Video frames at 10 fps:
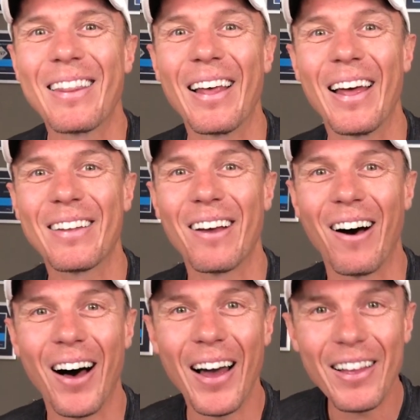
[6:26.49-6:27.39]
that
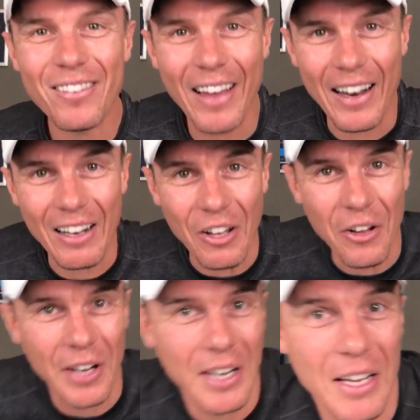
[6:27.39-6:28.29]
I started
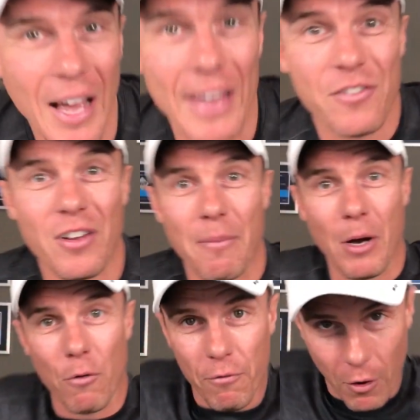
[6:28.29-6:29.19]
learning
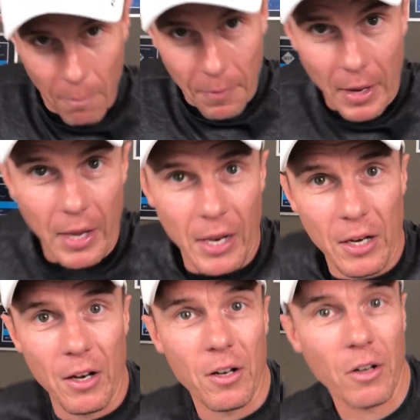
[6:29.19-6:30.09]
HTML from
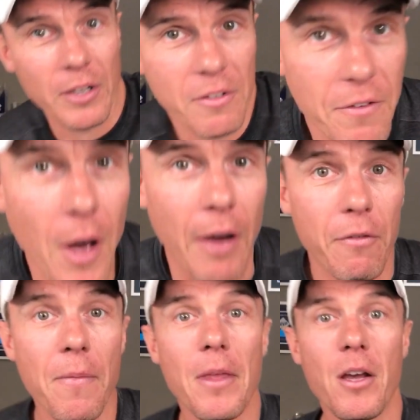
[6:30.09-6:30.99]
in
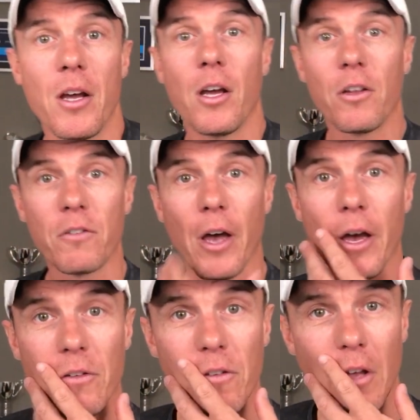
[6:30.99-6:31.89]
'95.
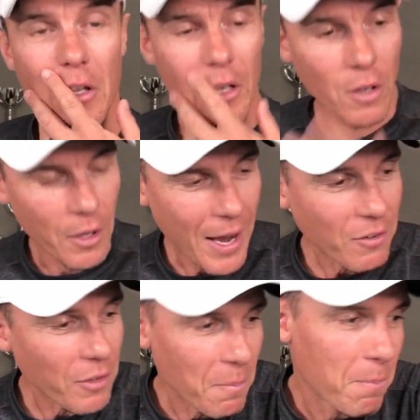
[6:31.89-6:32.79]
So I
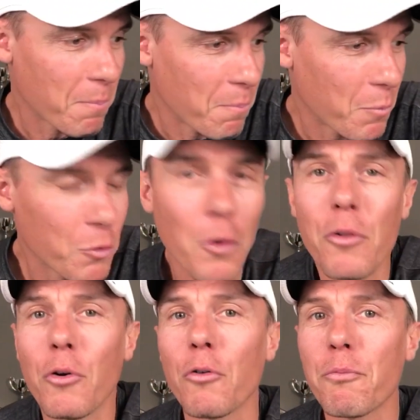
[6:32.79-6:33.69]
actually sort of
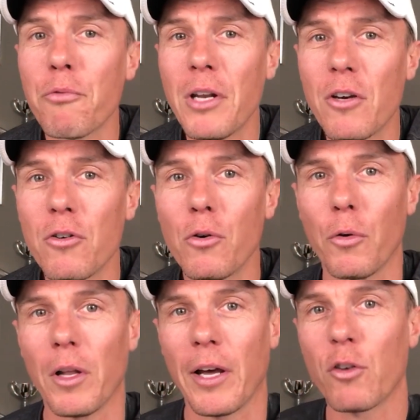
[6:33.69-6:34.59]
thought it was pretty
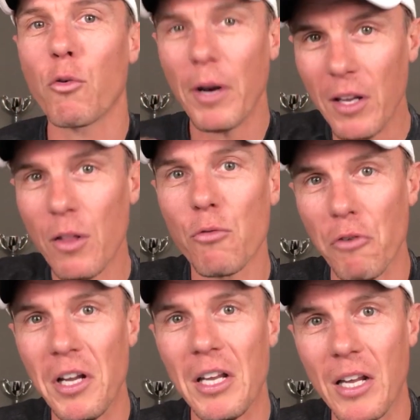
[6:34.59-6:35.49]
cool that like
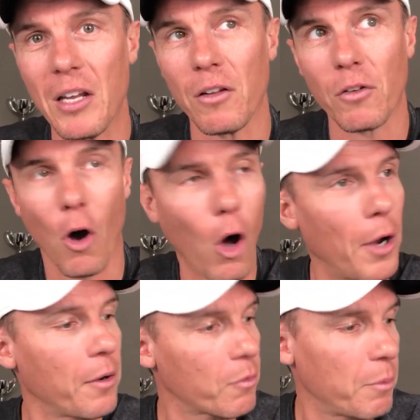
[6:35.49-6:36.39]
23 years
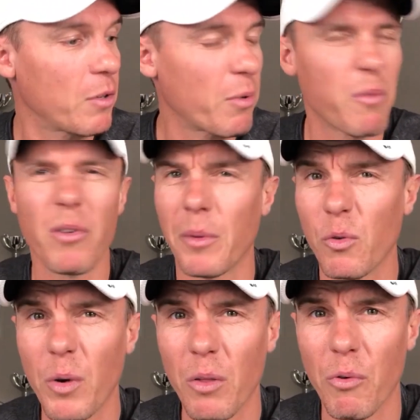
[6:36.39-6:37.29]
on, probably
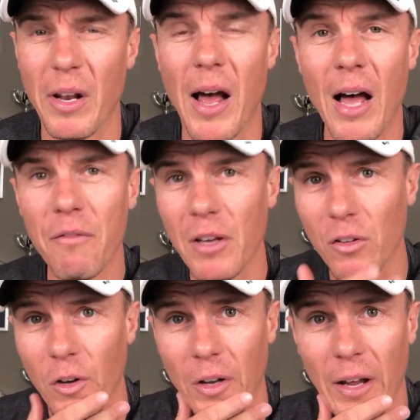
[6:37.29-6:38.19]
23 and a half
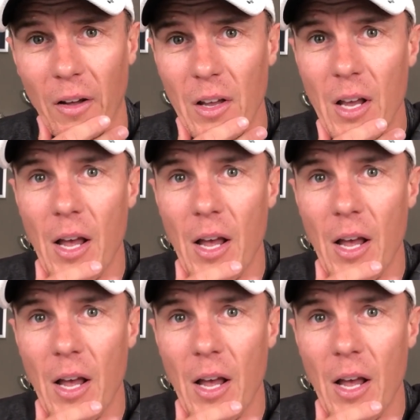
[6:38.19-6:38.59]
years on now,